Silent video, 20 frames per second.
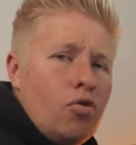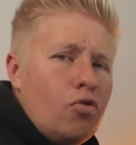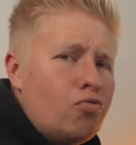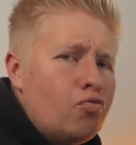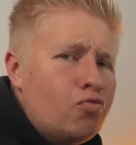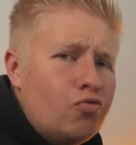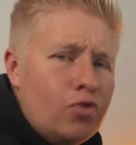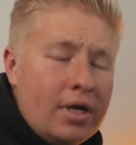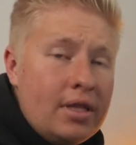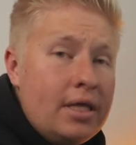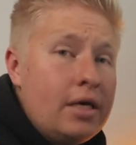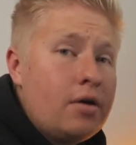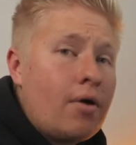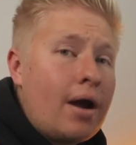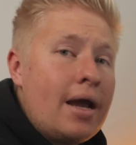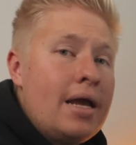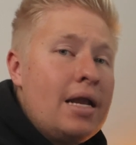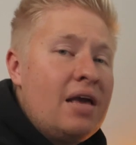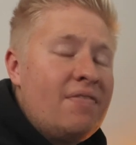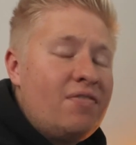Really
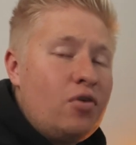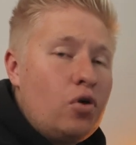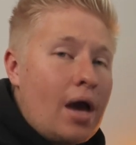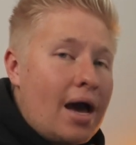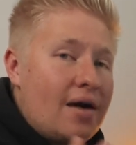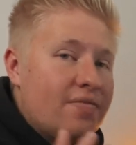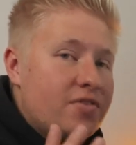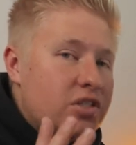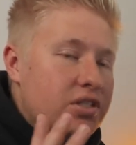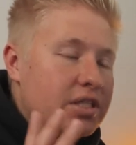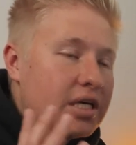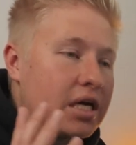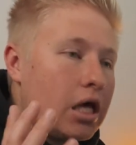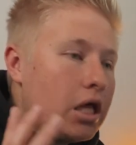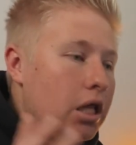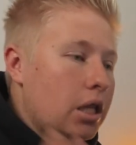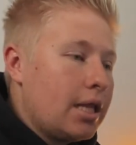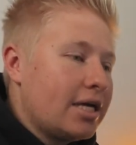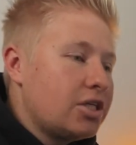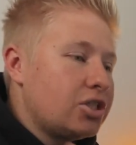great if you have just a
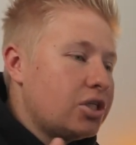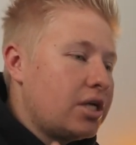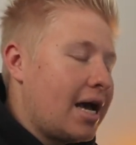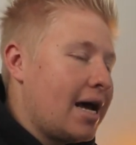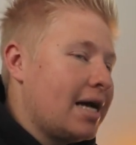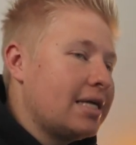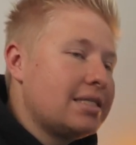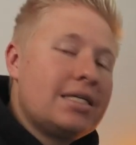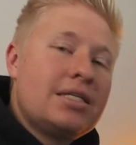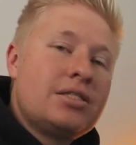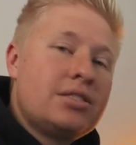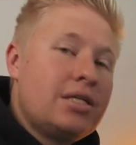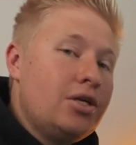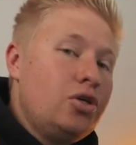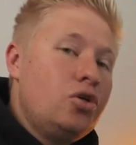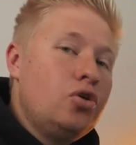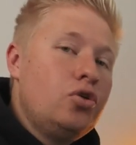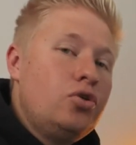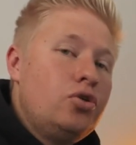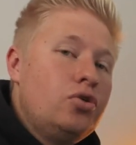collection of assets that
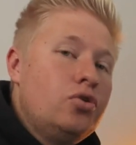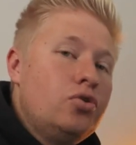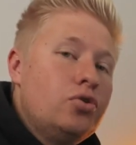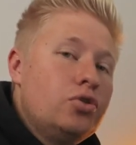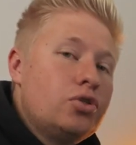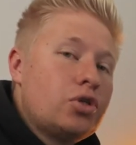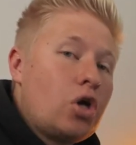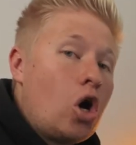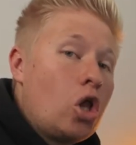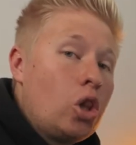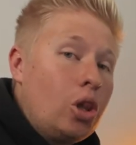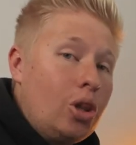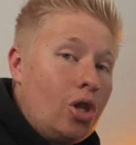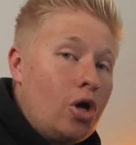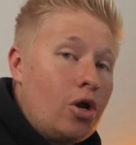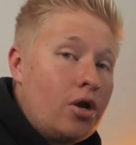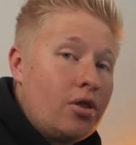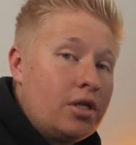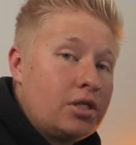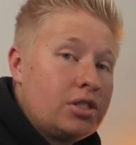you use a
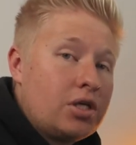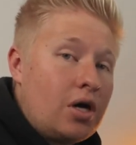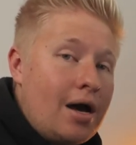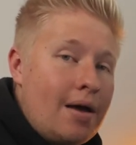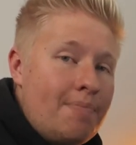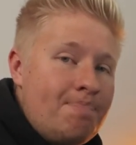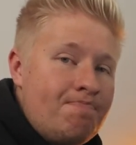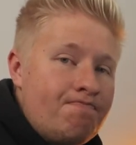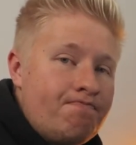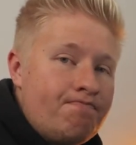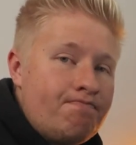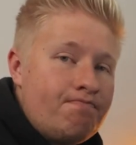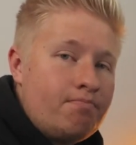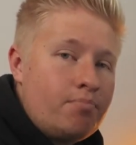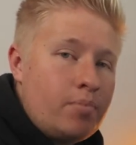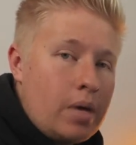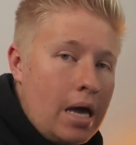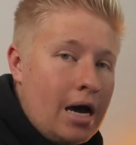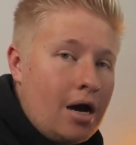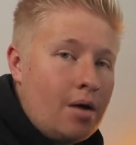lot of the time.
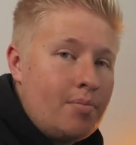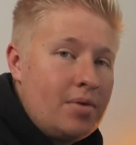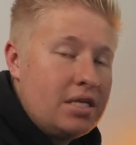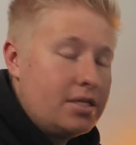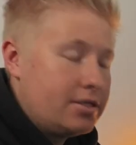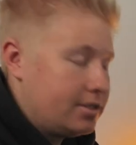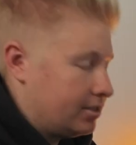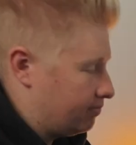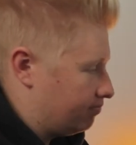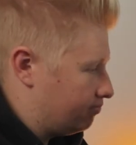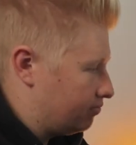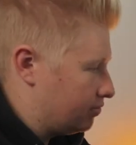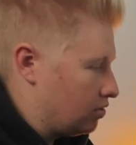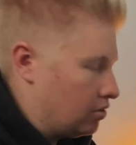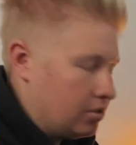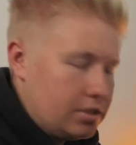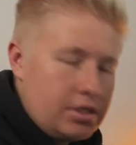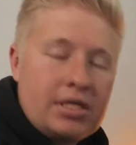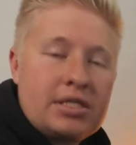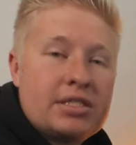Power bins,
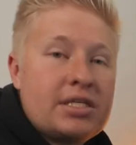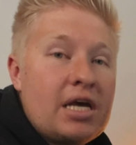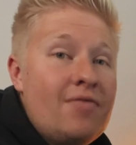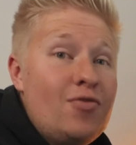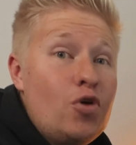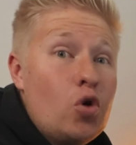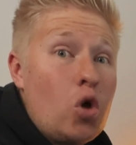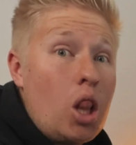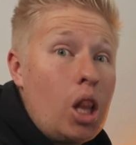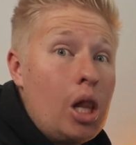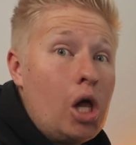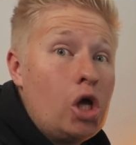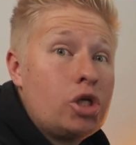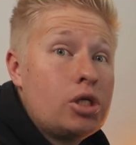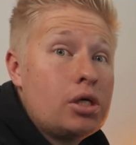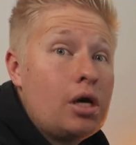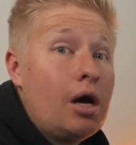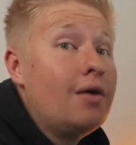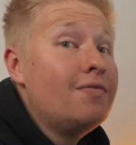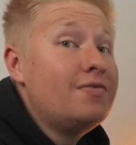it's gonna save you a lot
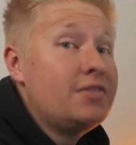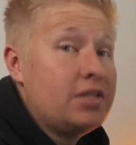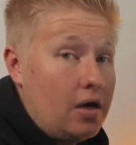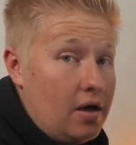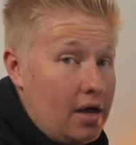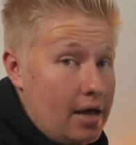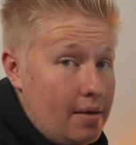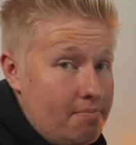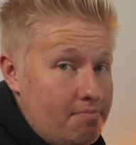of time.